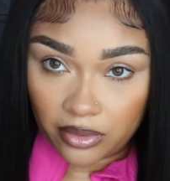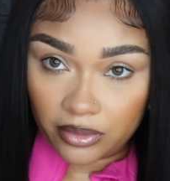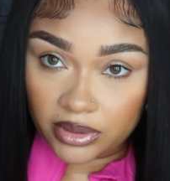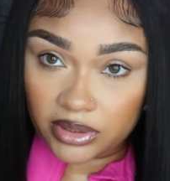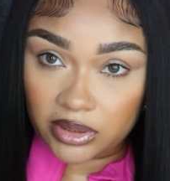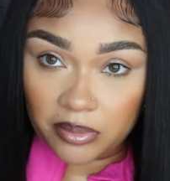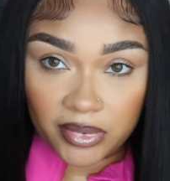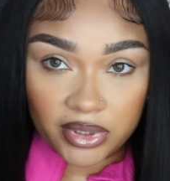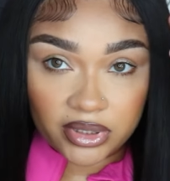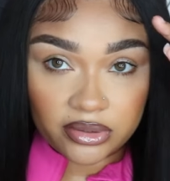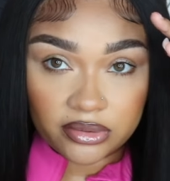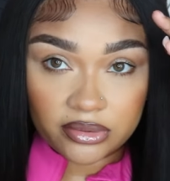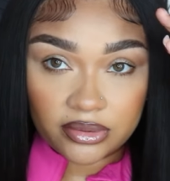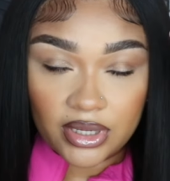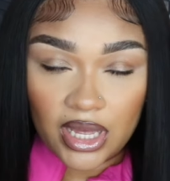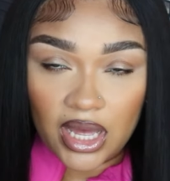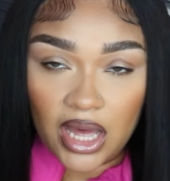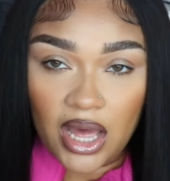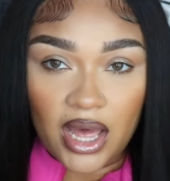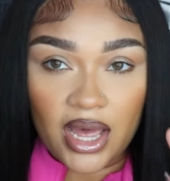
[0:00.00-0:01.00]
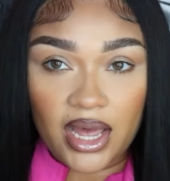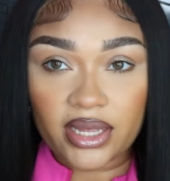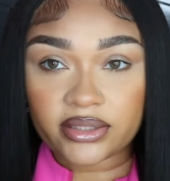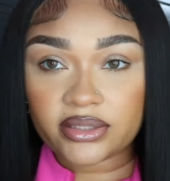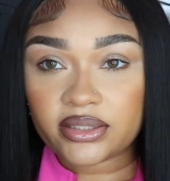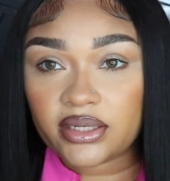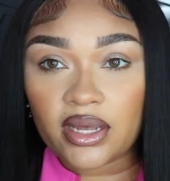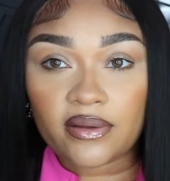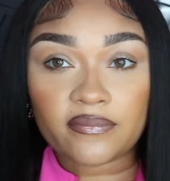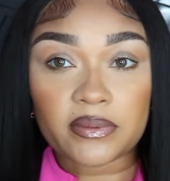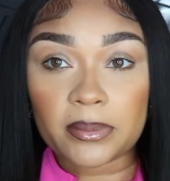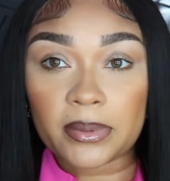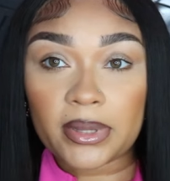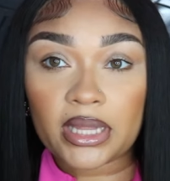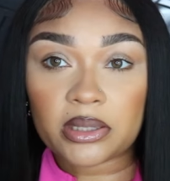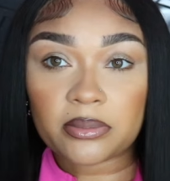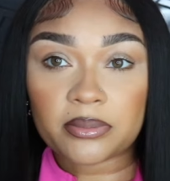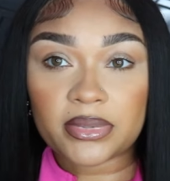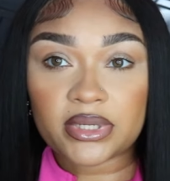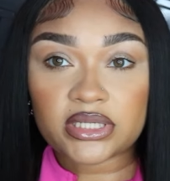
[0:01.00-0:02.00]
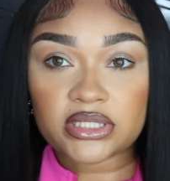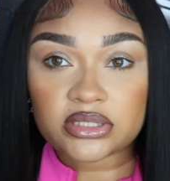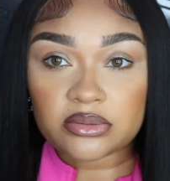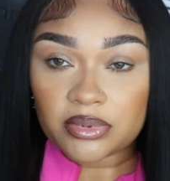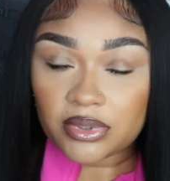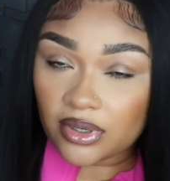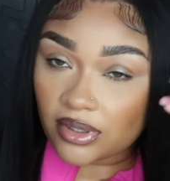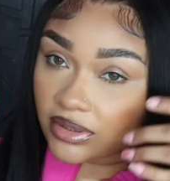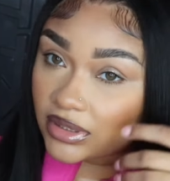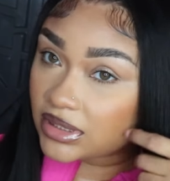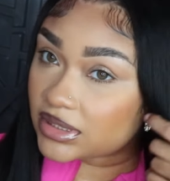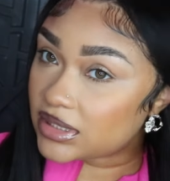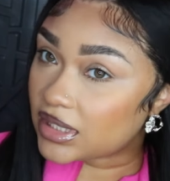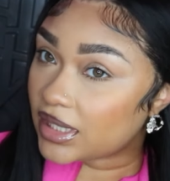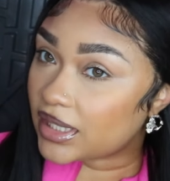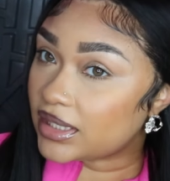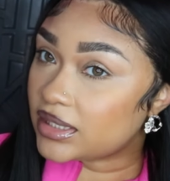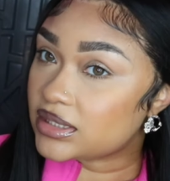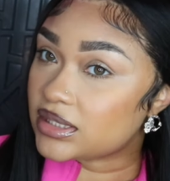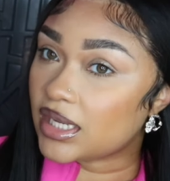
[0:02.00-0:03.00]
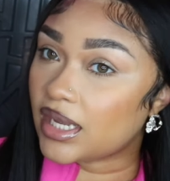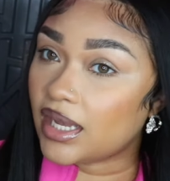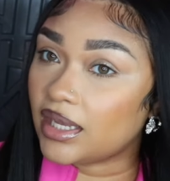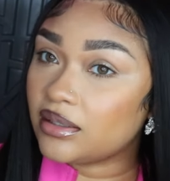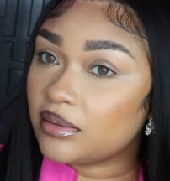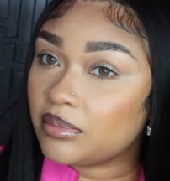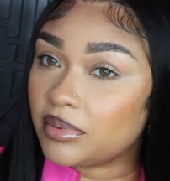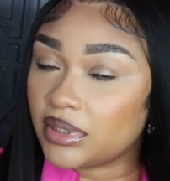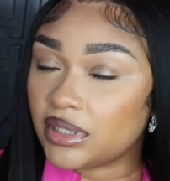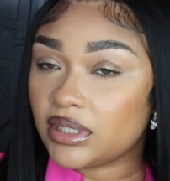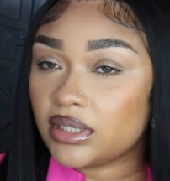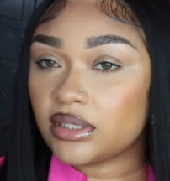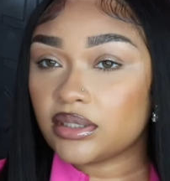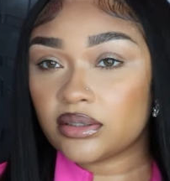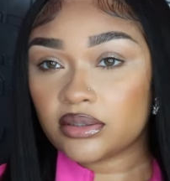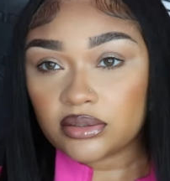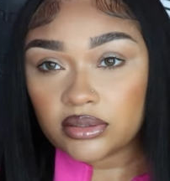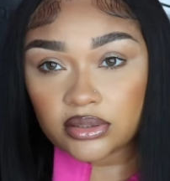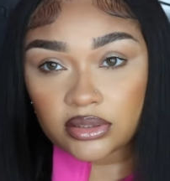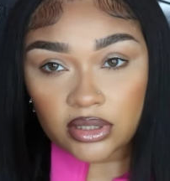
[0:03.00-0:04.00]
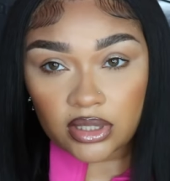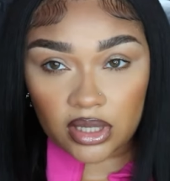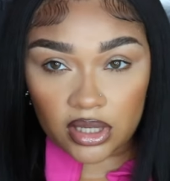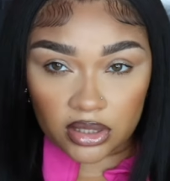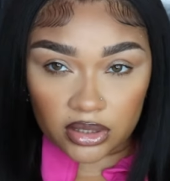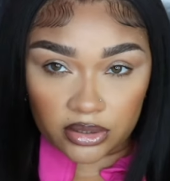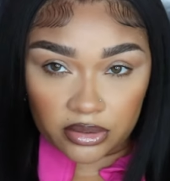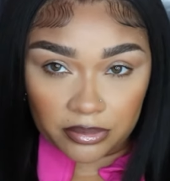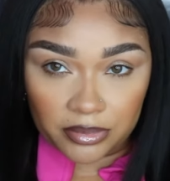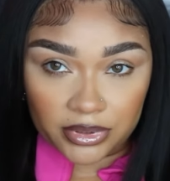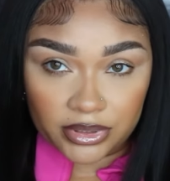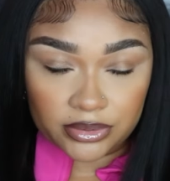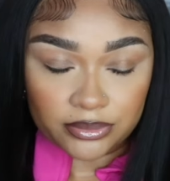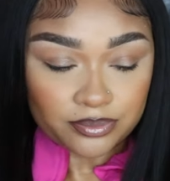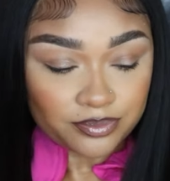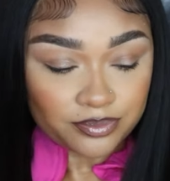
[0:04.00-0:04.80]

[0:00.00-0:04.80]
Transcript: In the middle, I didn't have to pluck much, but on the sides, I had to pluck a little bit.